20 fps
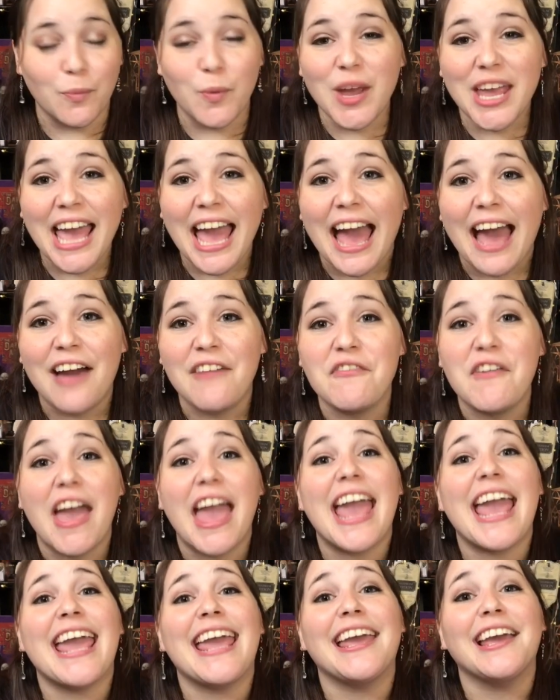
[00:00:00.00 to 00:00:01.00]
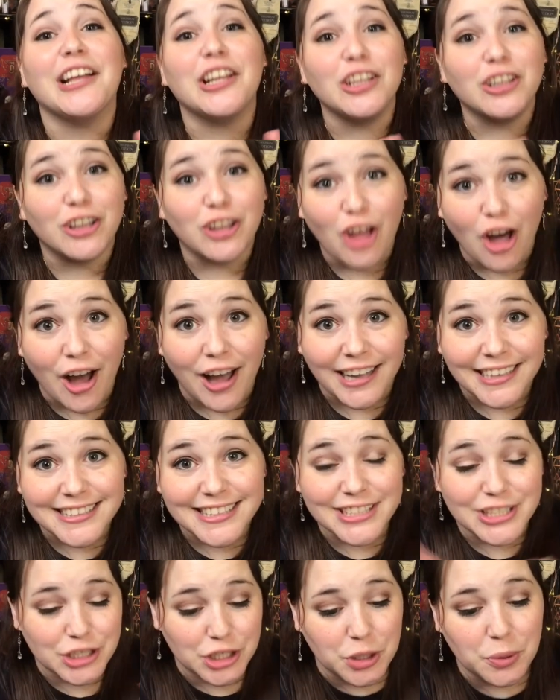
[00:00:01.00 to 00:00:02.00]
We have a
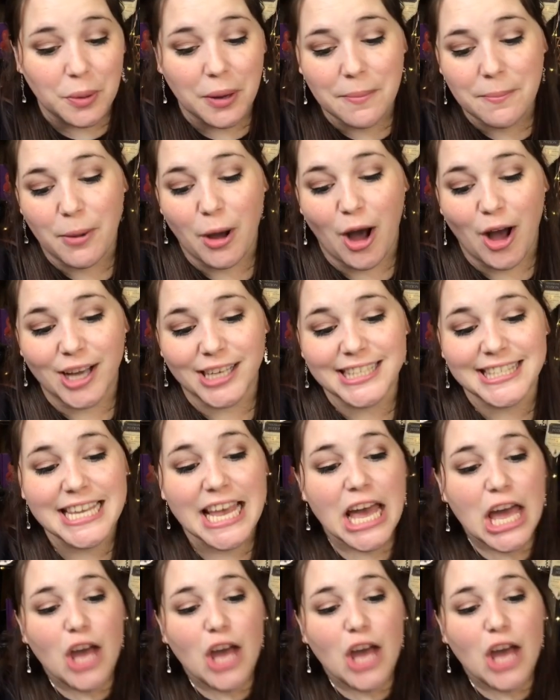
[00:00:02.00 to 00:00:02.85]
lot to unbox.